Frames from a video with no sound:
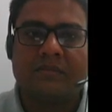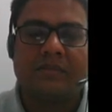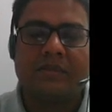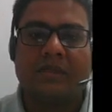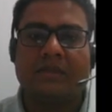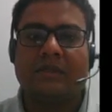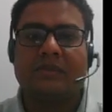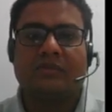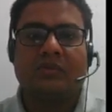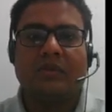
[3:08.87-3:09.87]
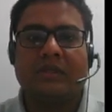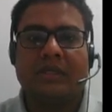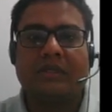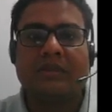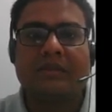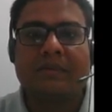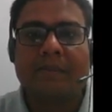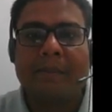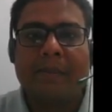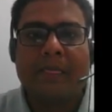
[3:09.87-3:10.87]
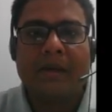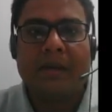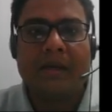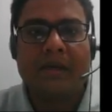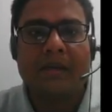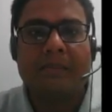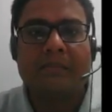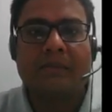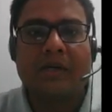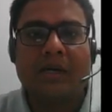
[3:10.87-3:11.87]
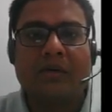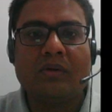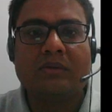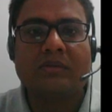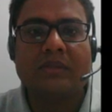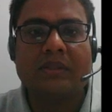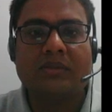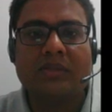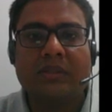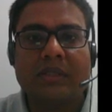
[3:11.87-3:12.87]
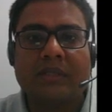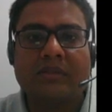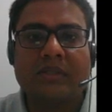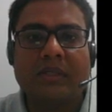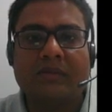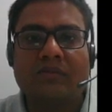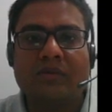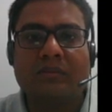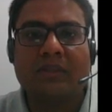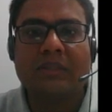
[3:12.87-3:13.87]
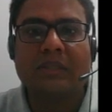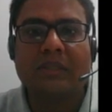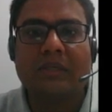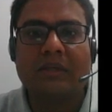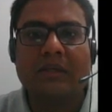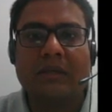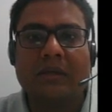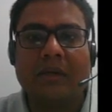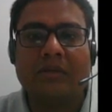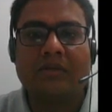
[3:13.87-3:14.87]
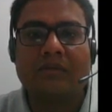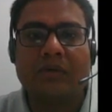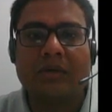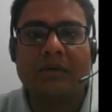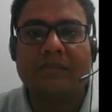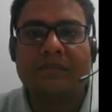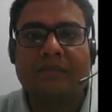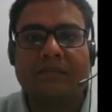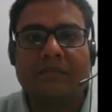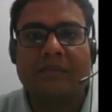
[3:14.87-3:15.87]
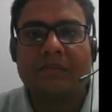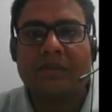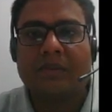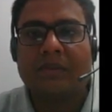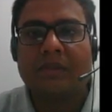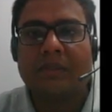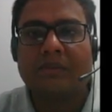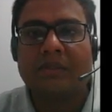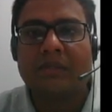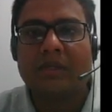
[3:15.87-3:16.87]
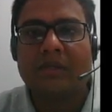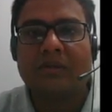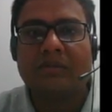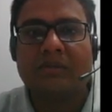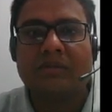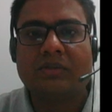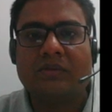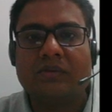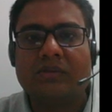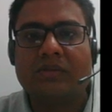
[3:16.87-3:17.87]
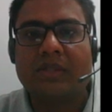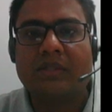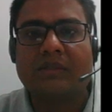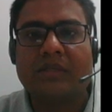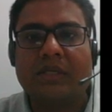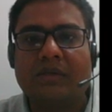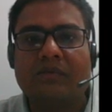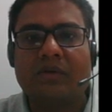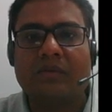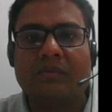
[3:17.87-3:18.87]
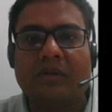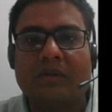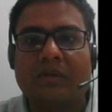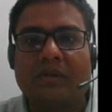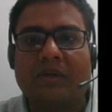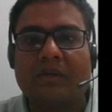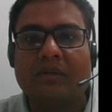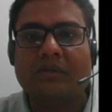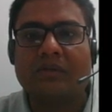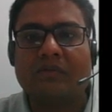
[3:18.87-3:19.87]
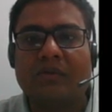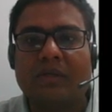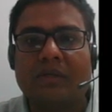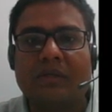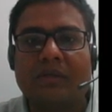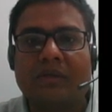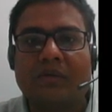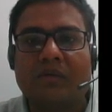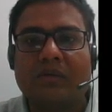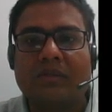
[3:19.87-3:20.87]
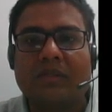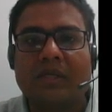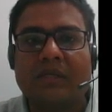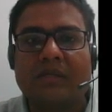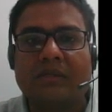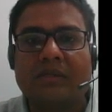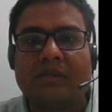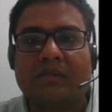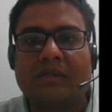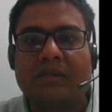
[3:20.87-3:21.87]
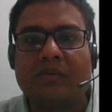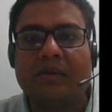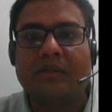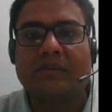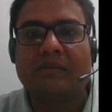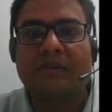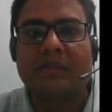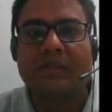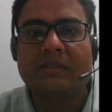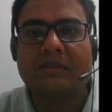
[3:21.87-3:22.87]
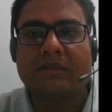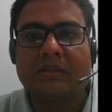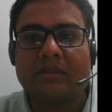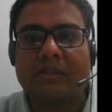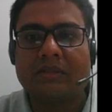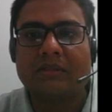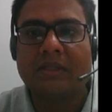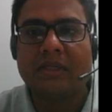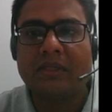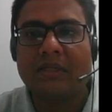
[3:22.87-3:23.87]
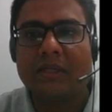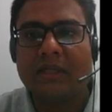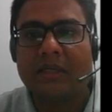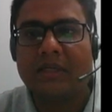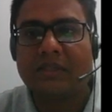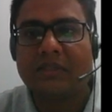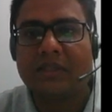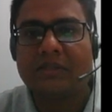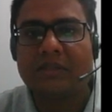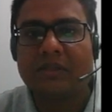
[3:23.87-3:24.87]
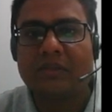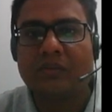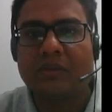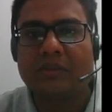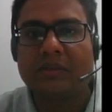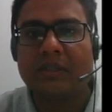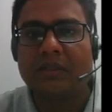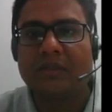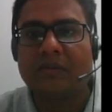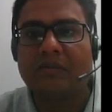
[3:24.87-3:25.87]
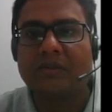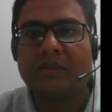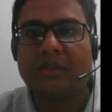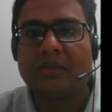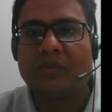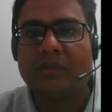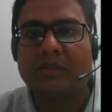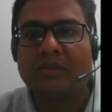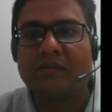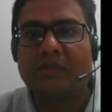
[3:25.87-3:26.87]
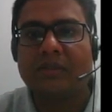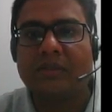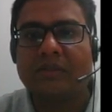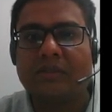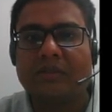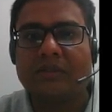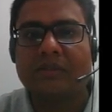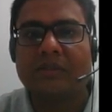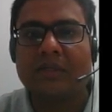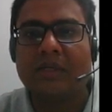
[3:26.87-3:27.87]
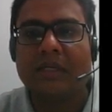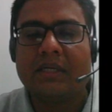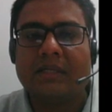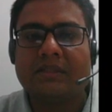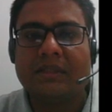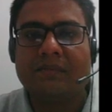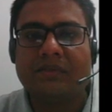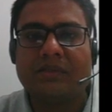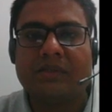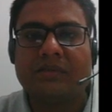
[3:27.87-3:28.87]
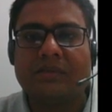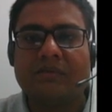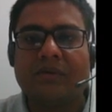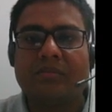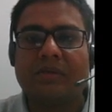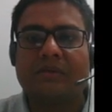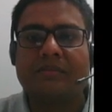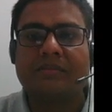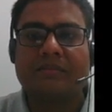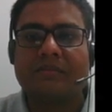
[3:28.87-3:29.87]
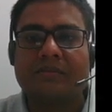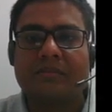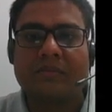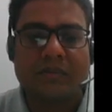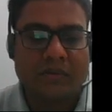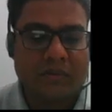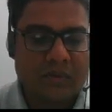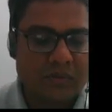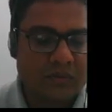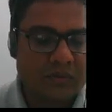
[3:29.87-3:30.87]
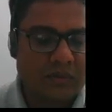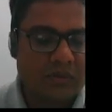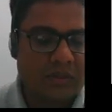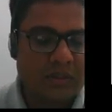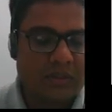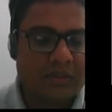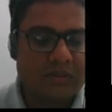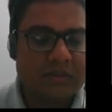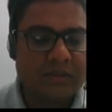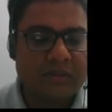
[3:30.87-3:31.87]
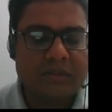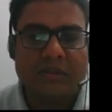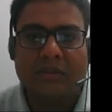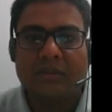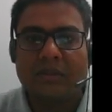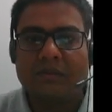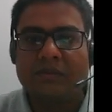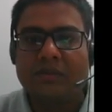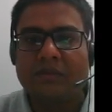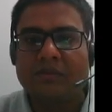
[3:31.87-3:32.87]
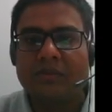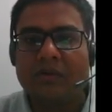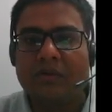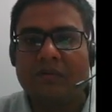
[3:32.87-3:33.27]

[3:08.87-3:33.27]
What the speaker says: Then it is told that a Carnot's engine takes heat from a reservoir. There is a Carnot's engine which takes heat from a reservoir which is at 627 degrees Celsius and rejects it to a sink which is at 27 degrees Celsius. Its efficiency will be. So we know that the efficiency of